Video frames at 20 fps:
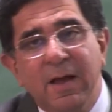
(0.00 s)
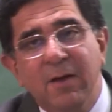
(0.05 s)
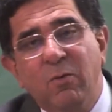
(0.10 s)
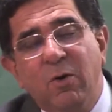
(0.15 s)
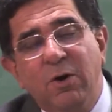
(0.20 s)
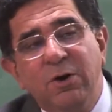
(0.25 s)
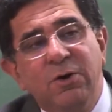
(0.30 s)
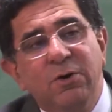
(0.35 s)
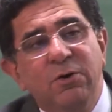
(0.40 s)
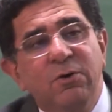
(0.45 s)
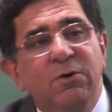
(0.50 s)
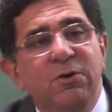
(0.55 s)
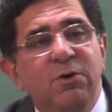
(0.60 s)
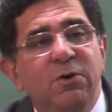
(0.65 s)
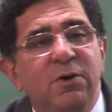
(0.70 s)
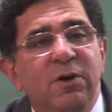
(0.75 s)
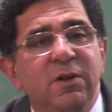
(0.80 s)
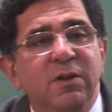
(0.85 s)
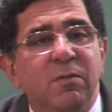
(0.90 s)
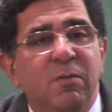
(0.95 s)
And what do you do
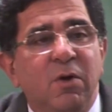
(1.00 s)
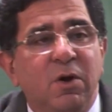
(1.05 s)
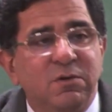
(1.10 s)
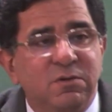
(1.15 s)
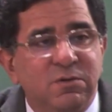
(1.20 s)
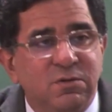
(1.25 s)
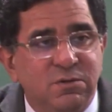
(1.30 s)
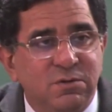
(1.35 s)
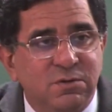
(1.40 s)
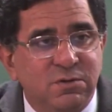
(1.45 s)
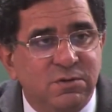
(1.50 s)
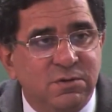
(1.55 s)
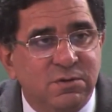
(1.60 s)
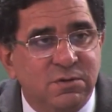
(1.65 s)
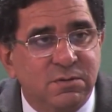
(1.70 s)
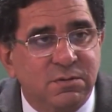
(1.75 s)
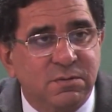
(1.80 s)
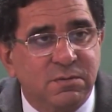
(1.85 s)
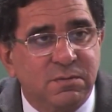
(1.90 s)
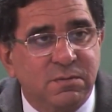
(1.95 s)
during the monsoons?